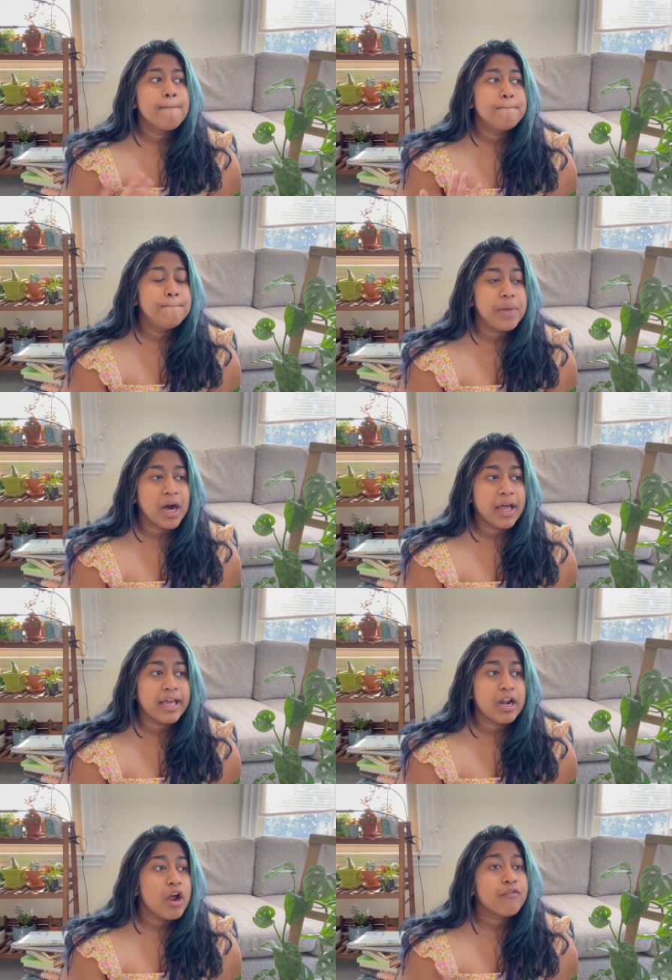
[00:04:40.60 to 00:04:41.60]

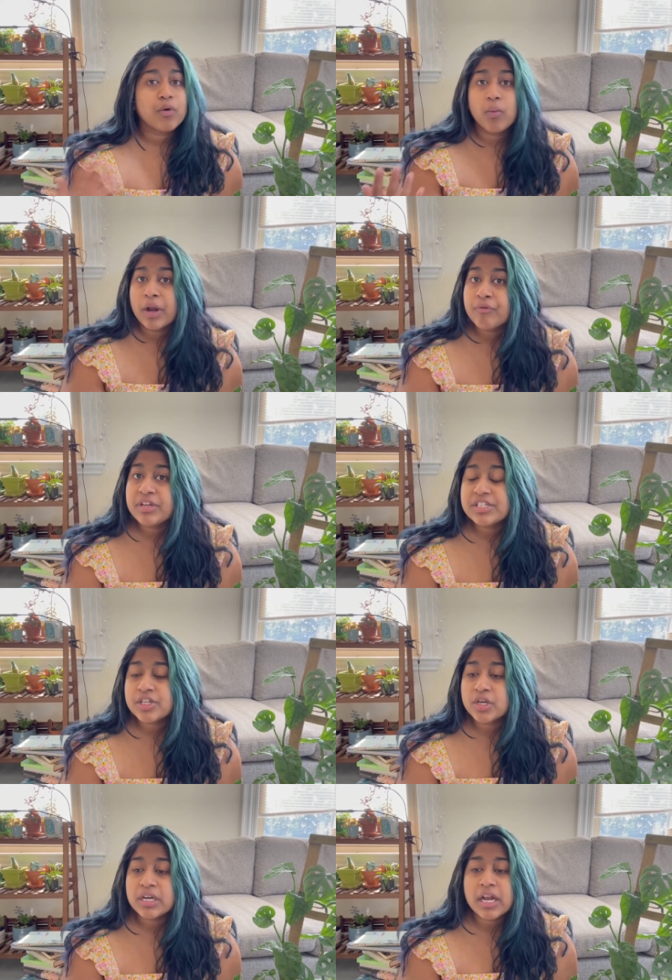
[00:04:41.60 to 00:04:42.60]
but for one reason
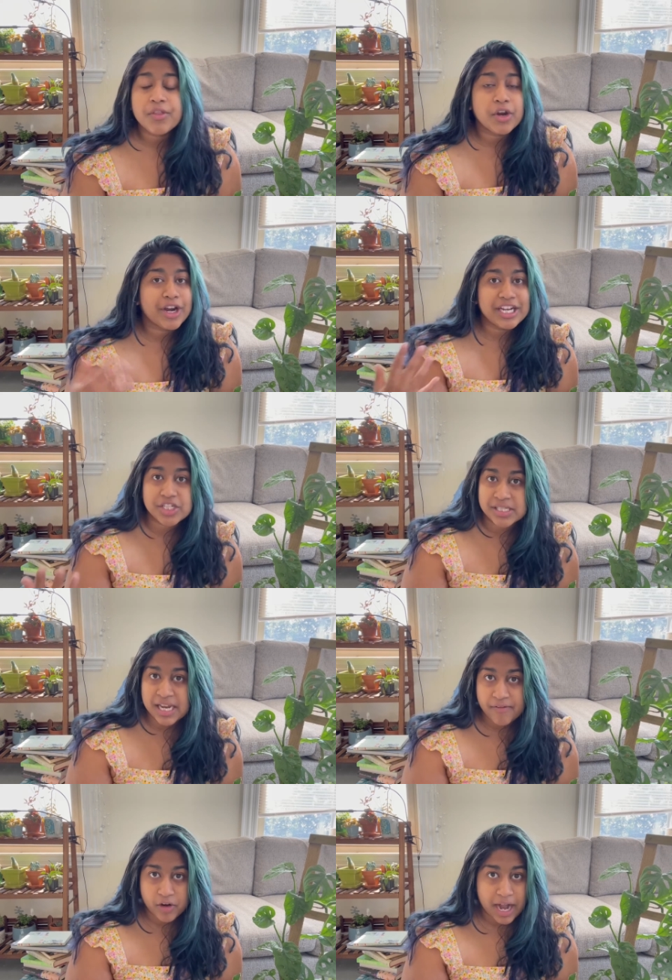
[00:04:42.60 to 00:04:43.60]
or another, it just
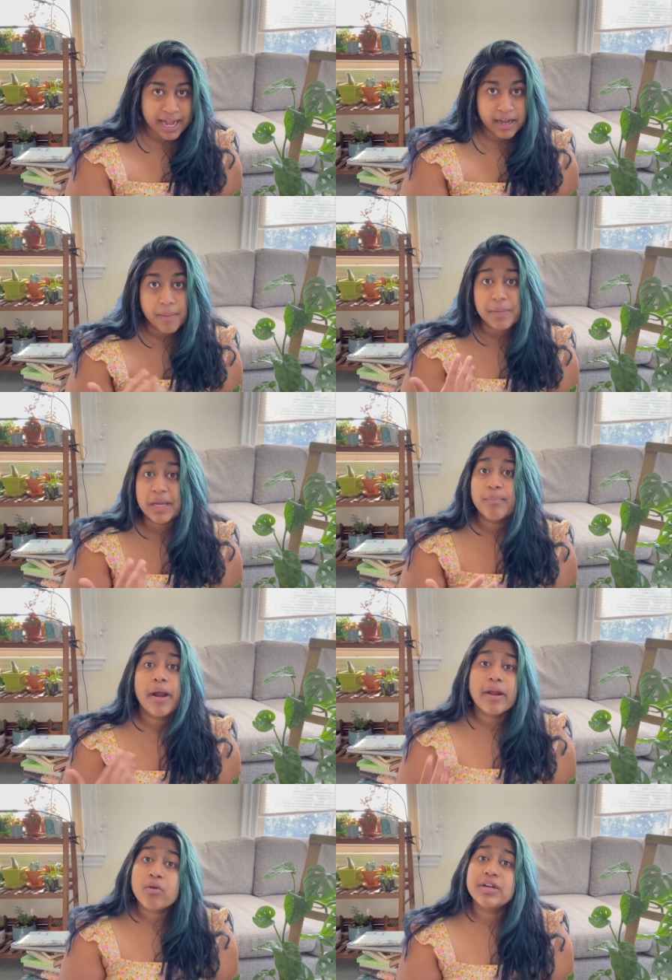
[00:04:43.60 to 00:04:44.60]
never ended up being
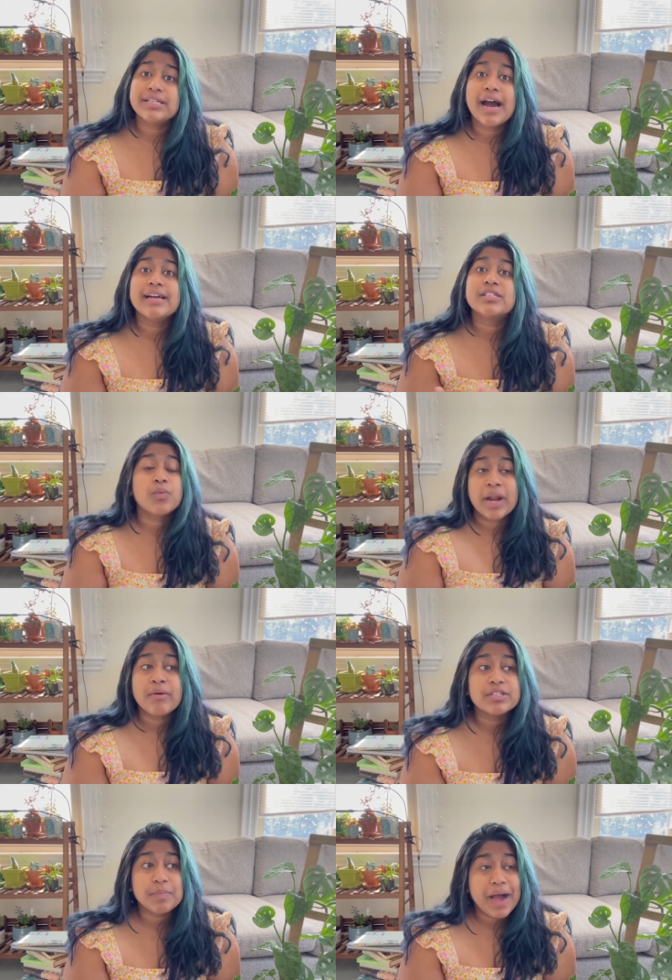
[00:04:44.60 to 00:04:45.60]
prioritized when I
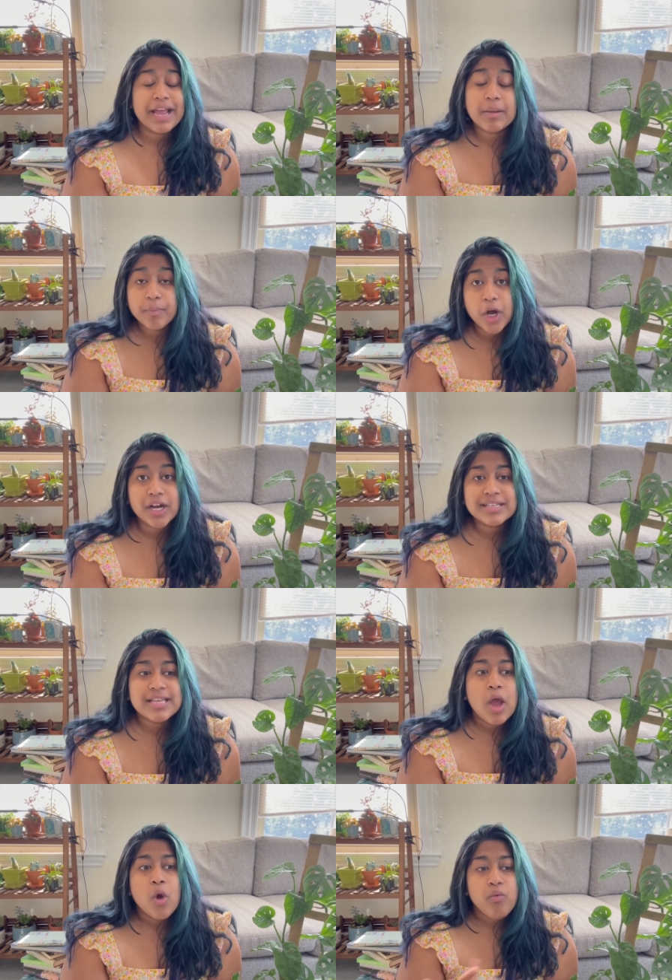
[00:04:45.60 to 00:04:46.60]
was buying books,
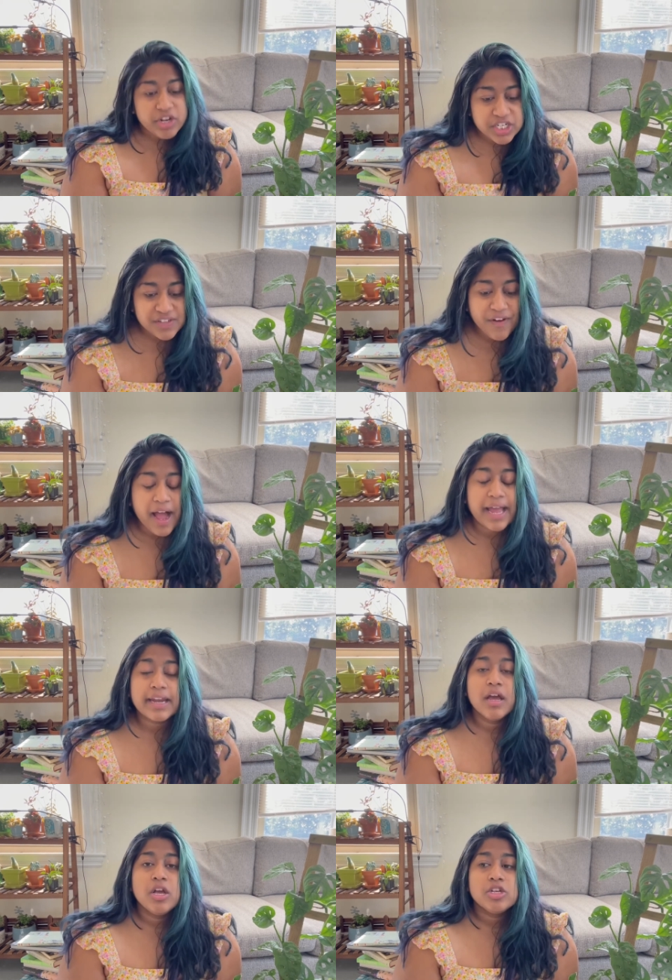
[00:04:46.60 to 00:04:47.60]
which is
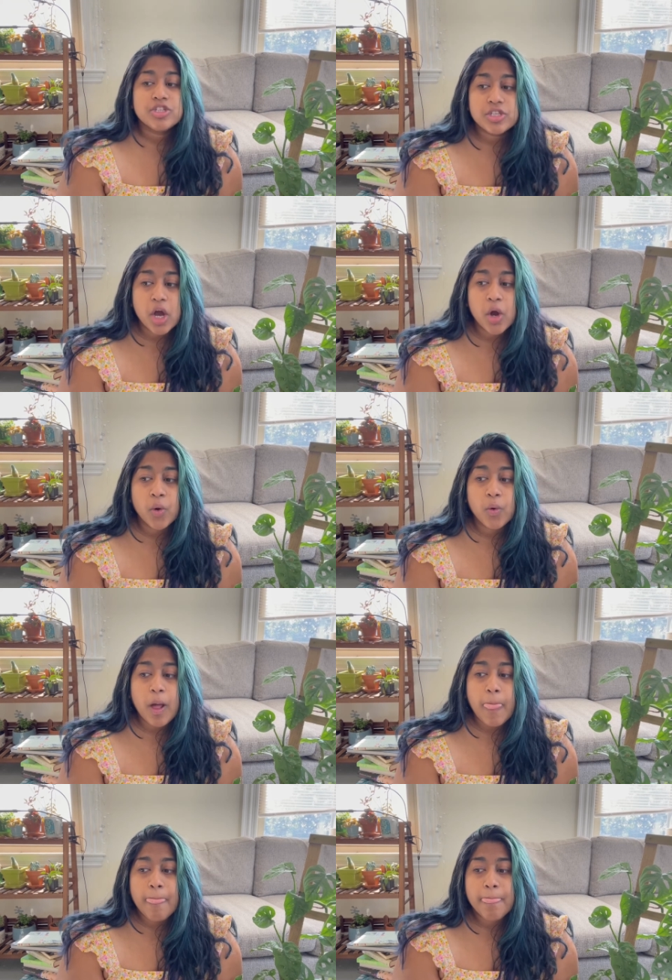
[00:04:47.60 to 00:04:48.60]
fine.
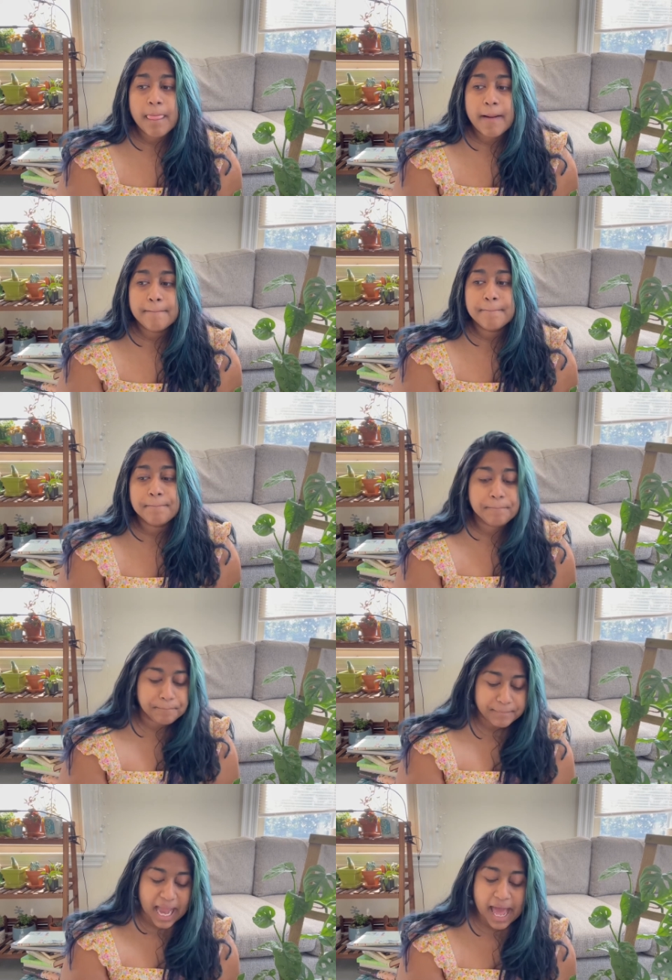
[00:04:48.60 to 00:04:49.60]
So,
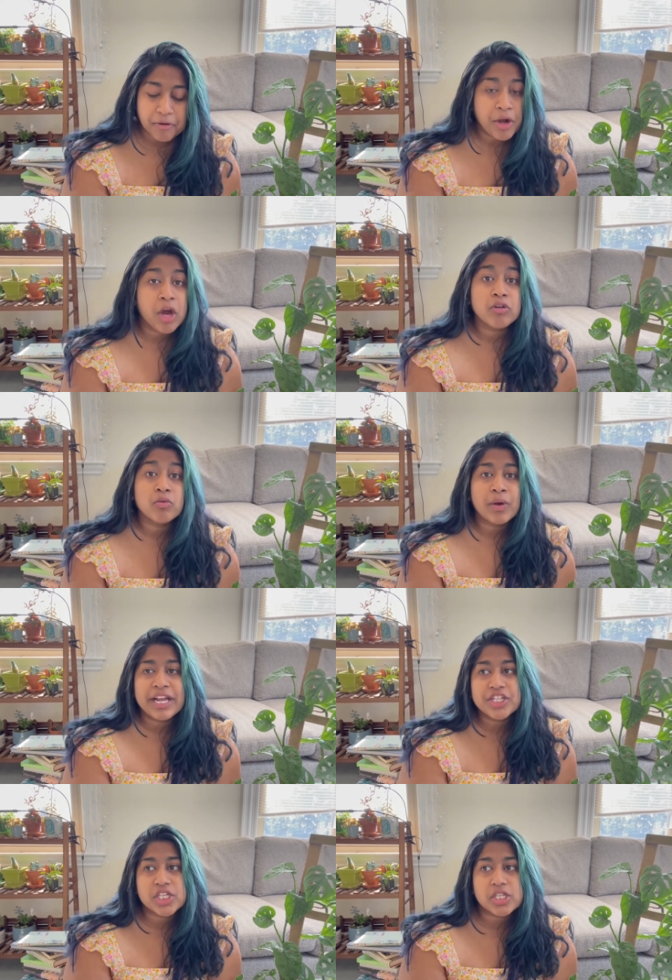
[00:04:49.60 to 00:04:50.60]
I don't know, when
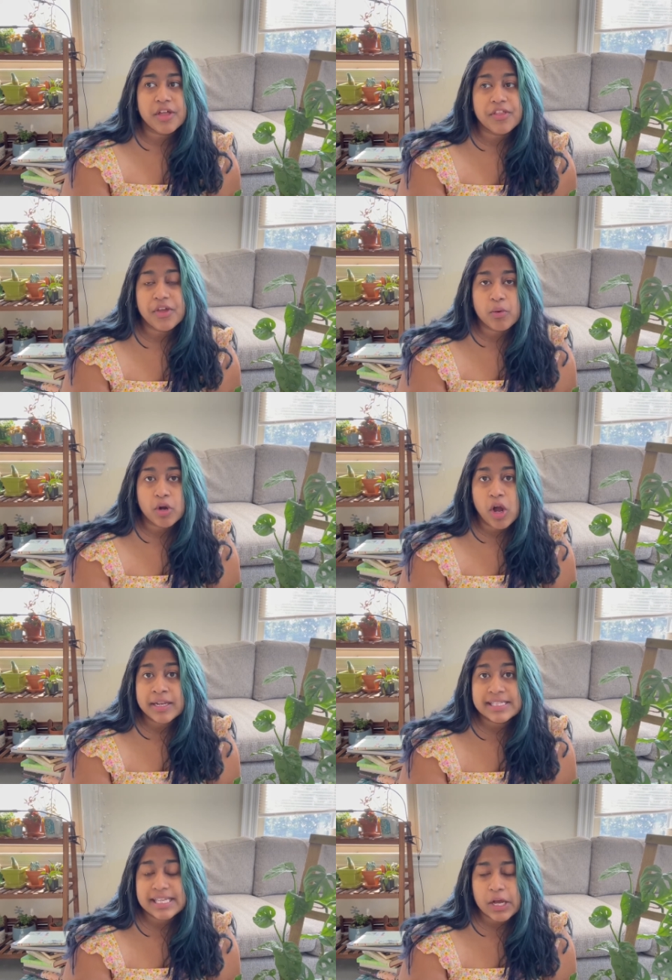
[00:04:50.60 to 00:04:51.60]
I just saw that they were
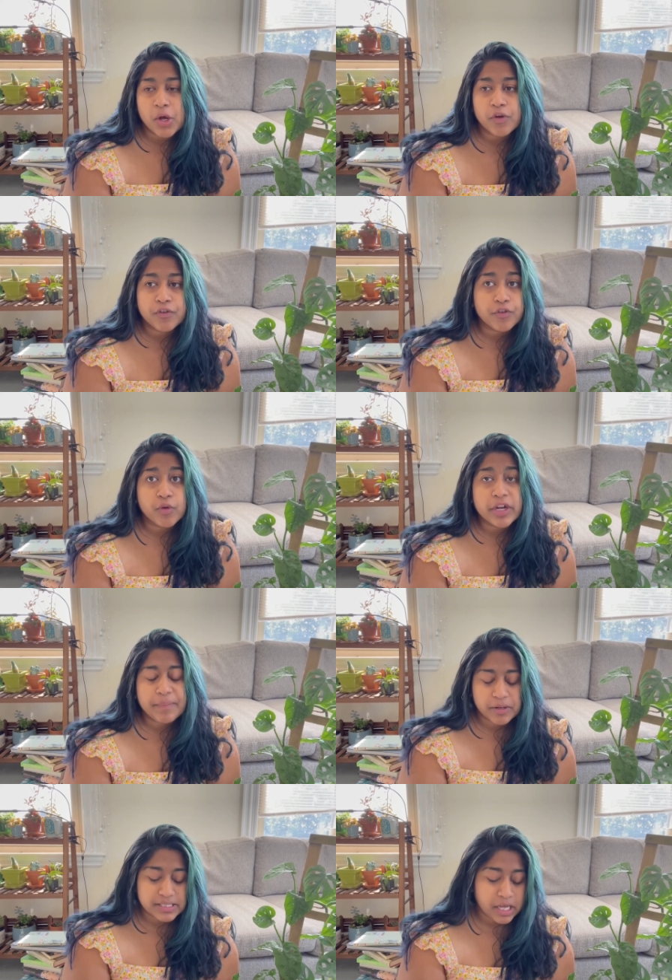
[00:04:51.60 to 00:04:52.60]
on sale for
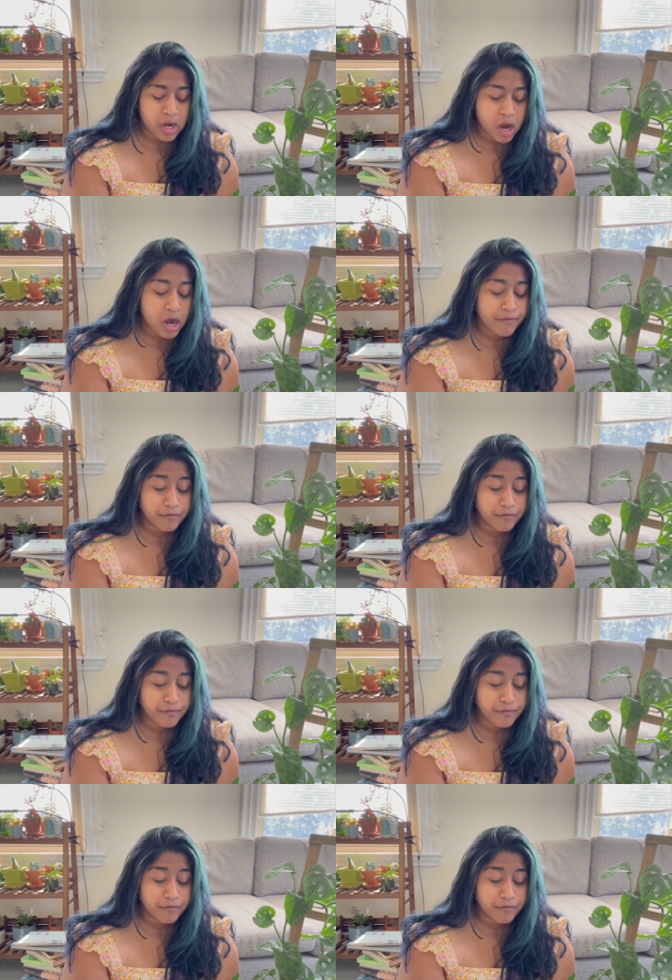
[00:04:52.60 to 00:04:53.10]
40% off,